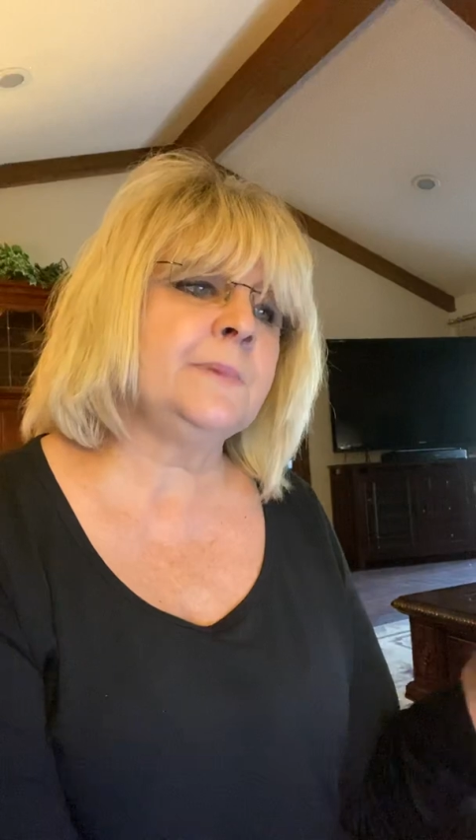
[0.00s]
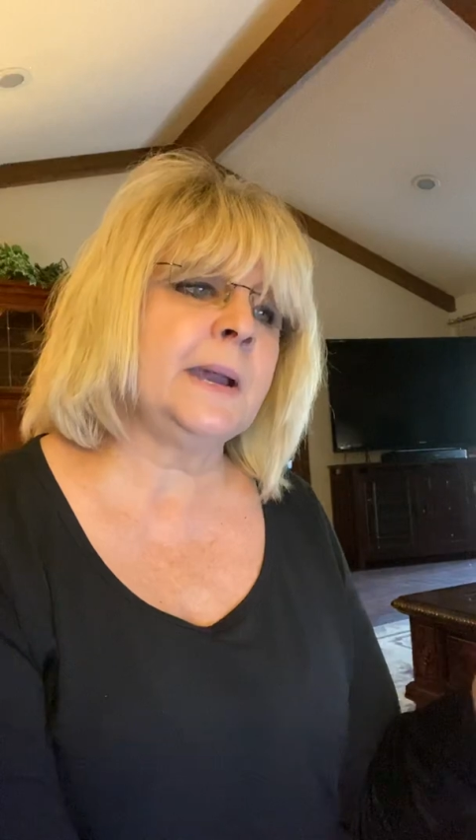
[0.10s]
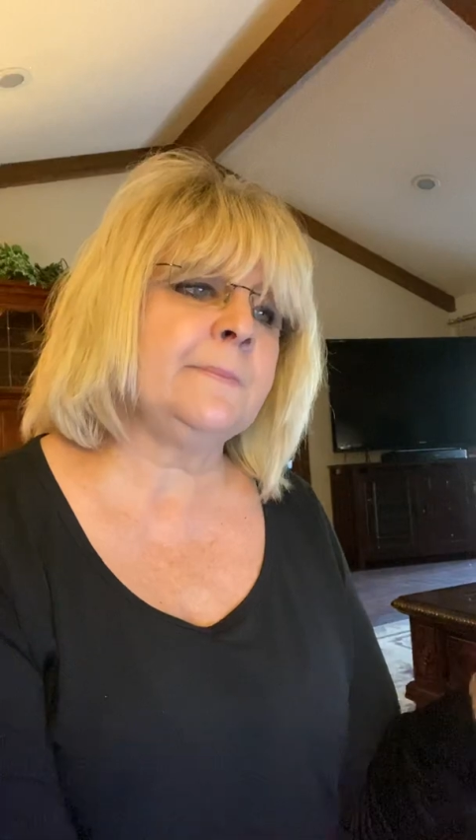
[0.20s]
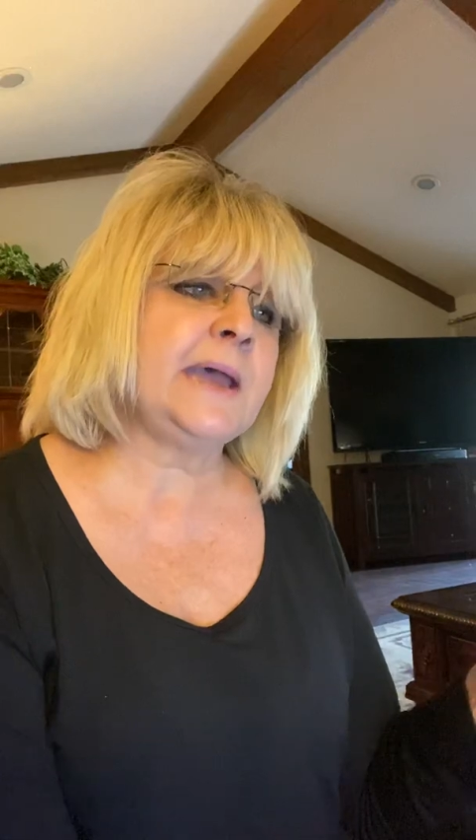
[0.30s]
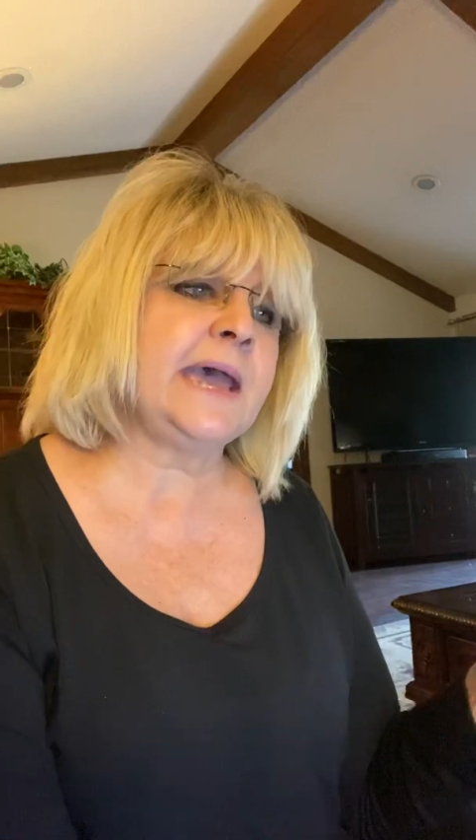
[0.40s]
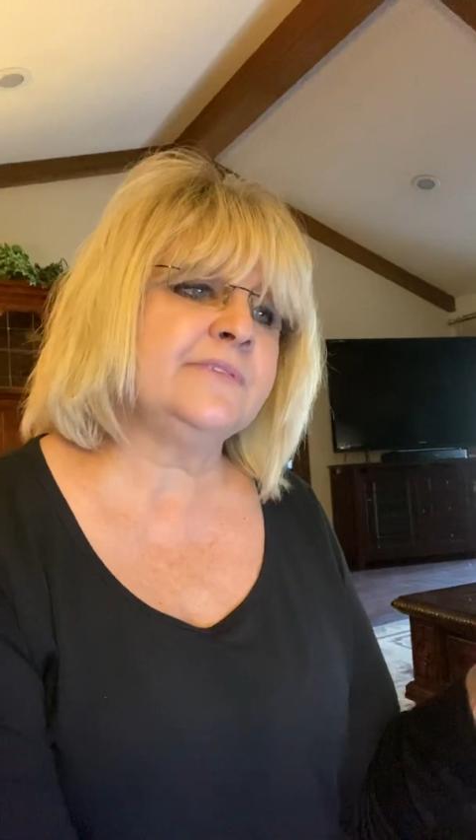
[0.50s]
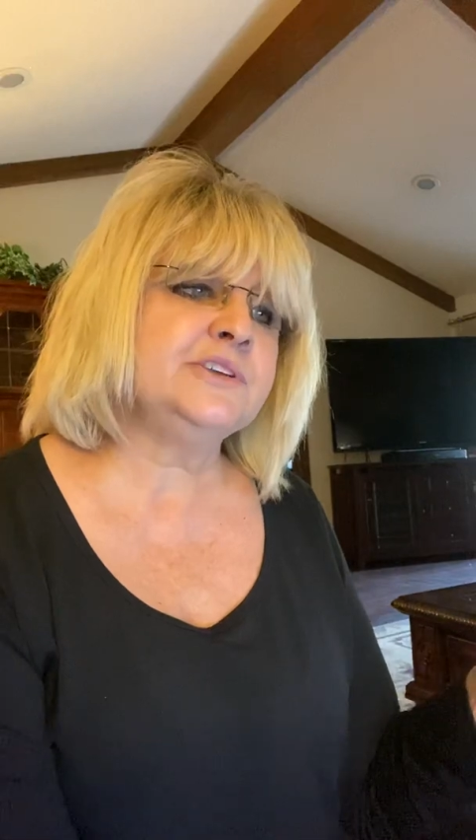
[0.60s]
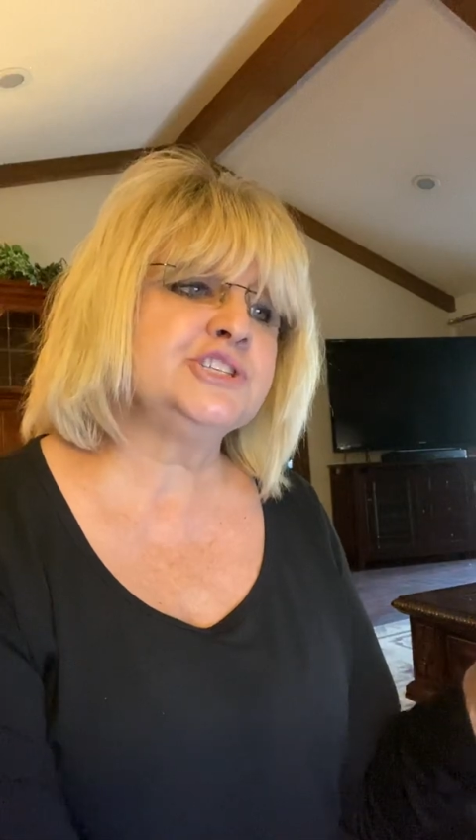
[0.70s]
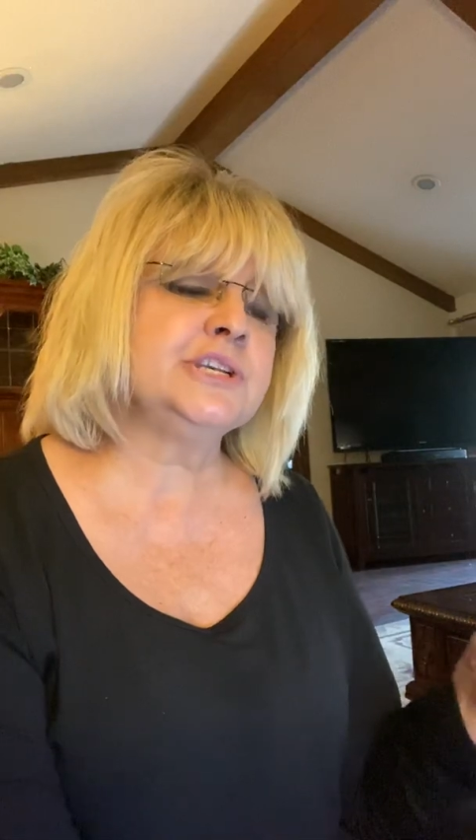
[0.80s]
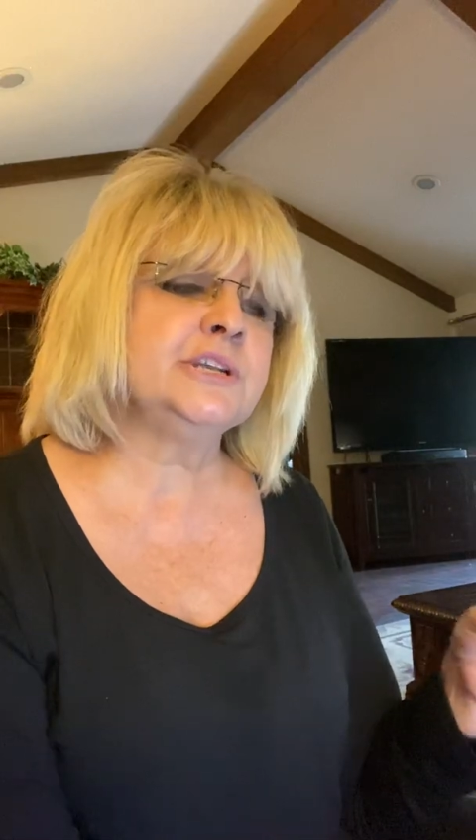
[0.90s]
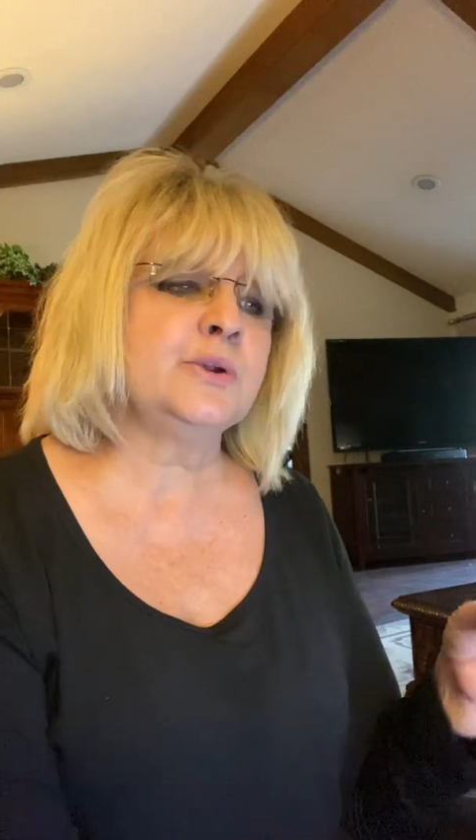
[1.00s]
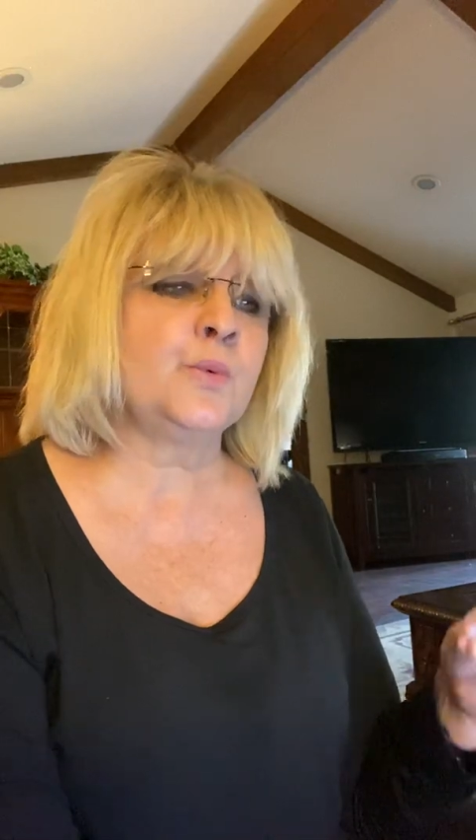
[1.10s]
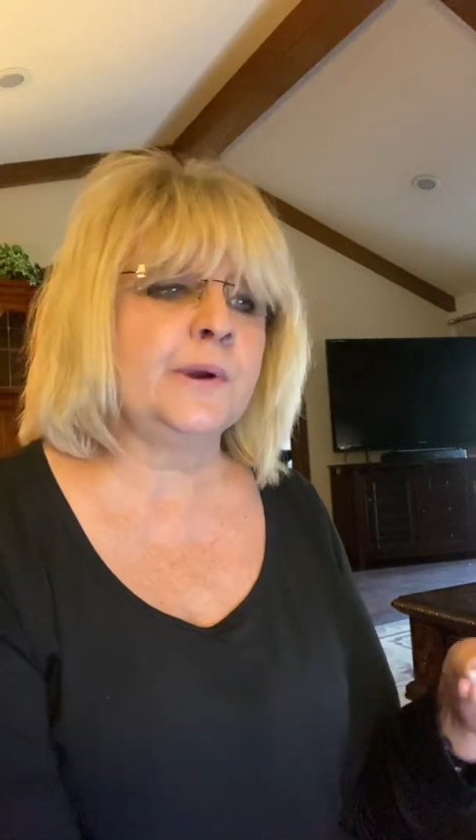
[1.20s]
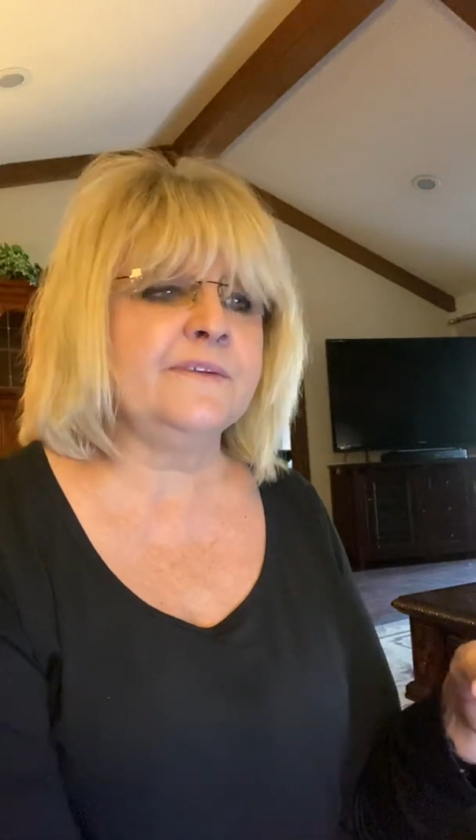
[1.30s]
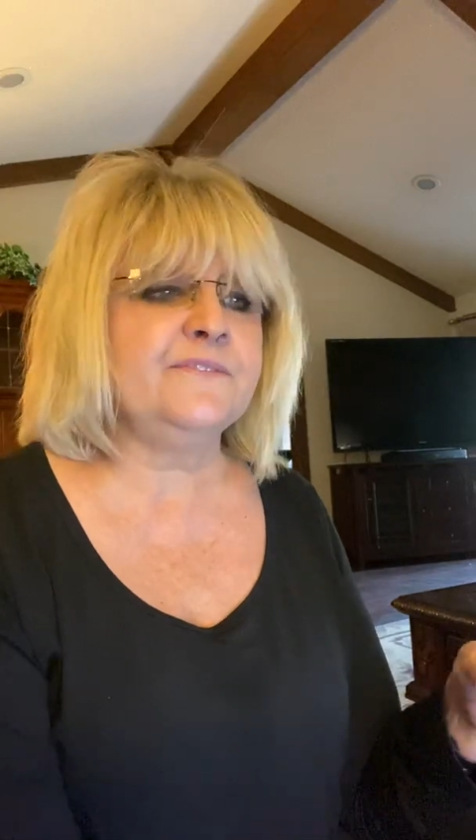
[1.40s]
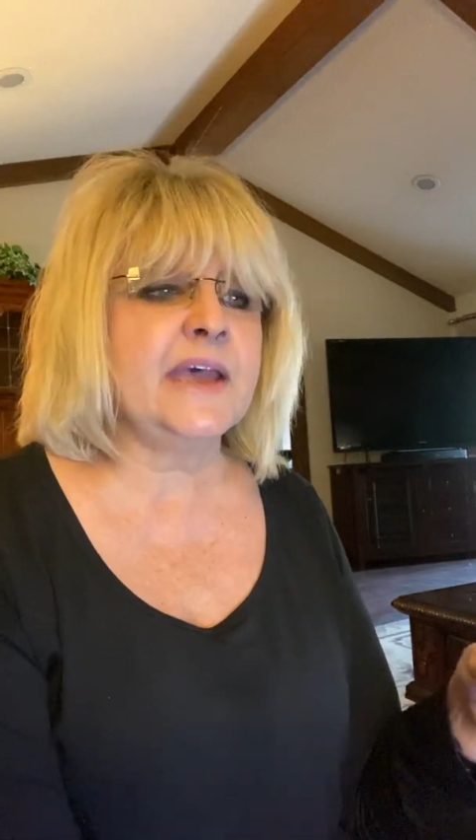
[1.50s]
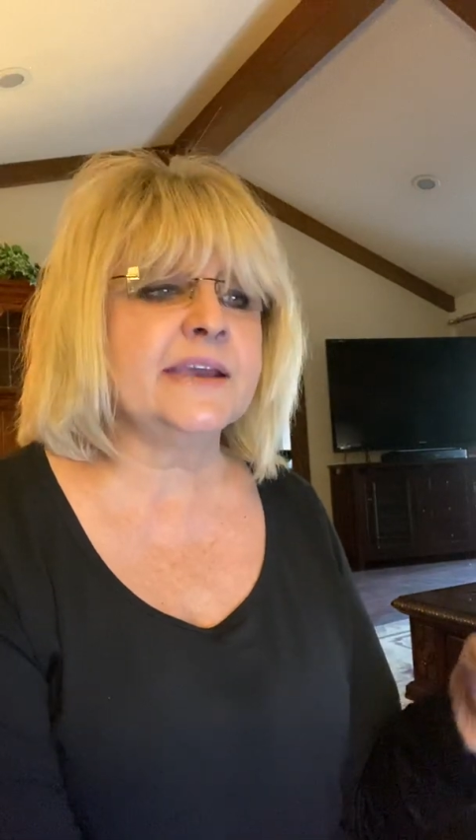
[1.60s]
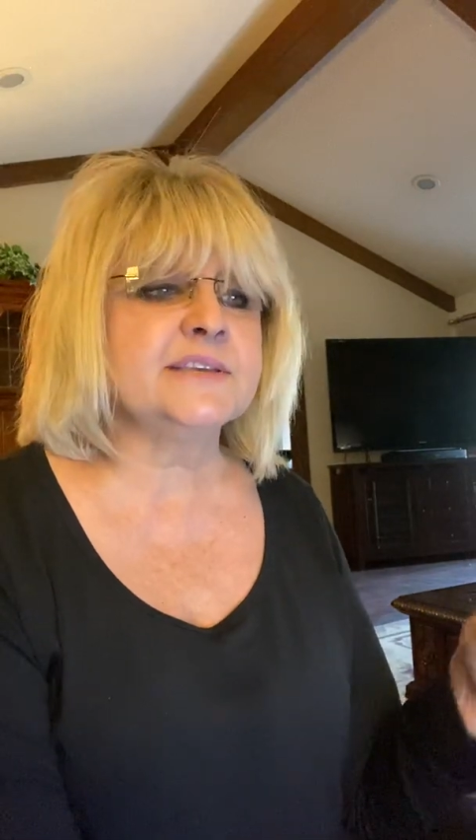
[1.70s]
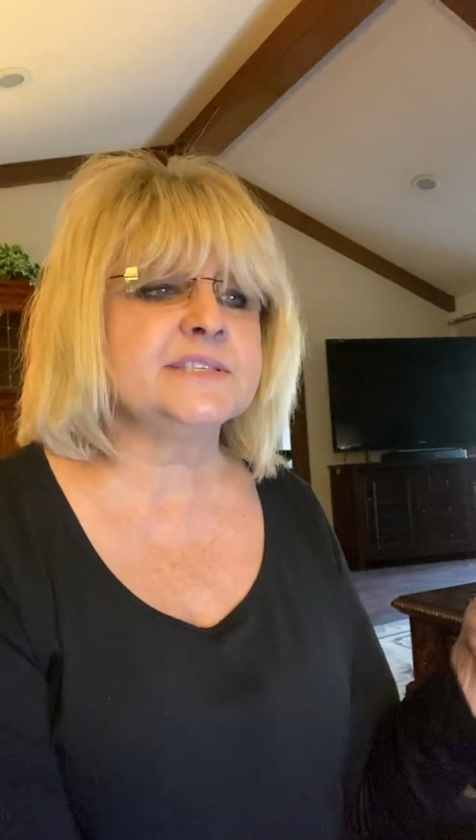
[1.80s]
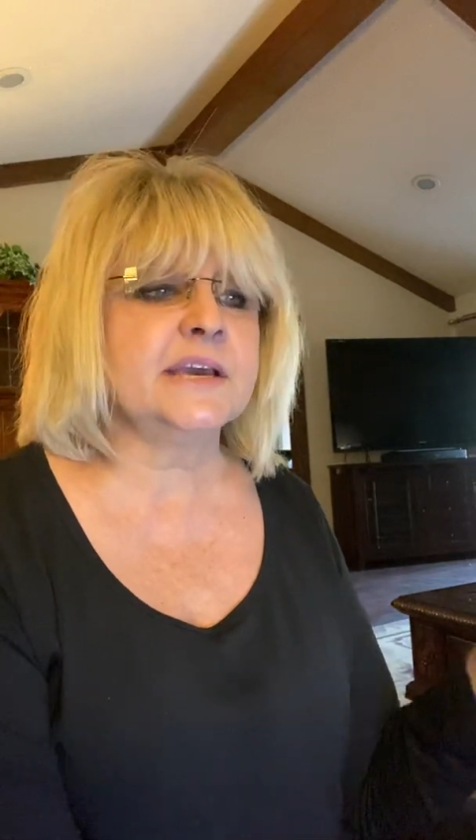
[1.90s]
by a pathogen or when a
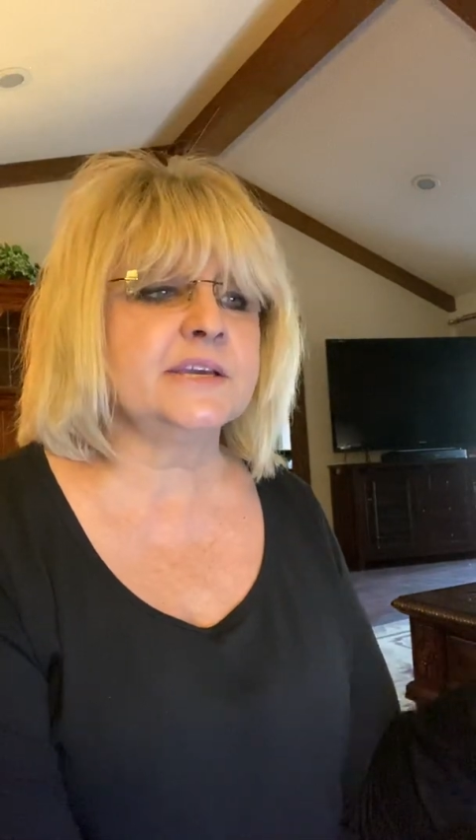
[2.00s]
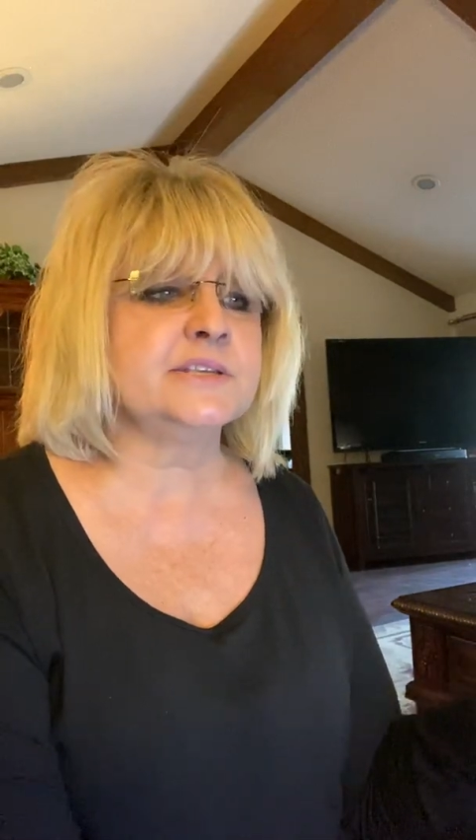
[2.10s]
phagocyte